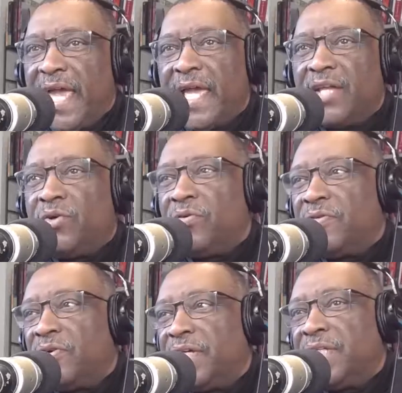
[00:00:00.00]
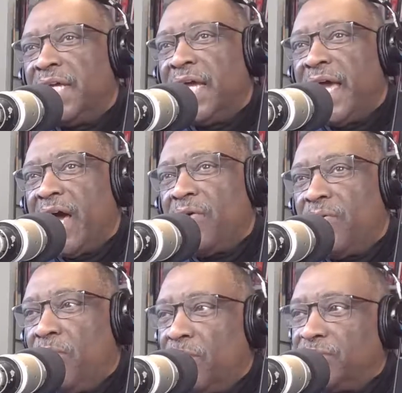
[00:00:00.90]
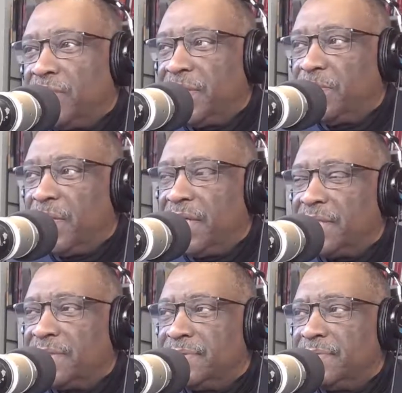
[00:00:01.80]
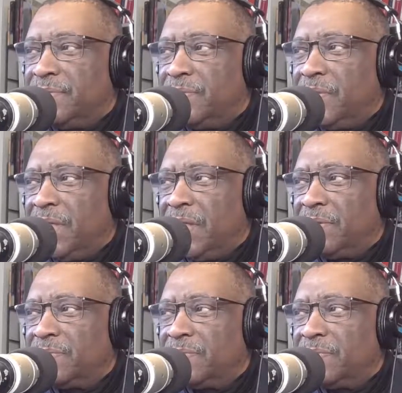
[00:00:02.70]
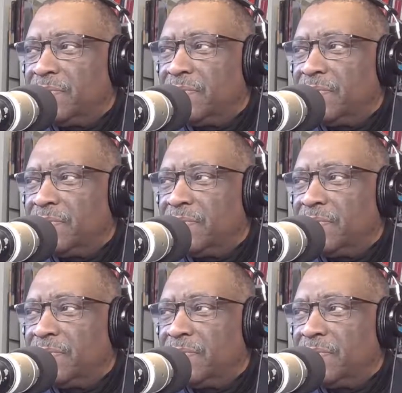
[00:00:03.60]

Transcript: handover and how cordial it was. Well,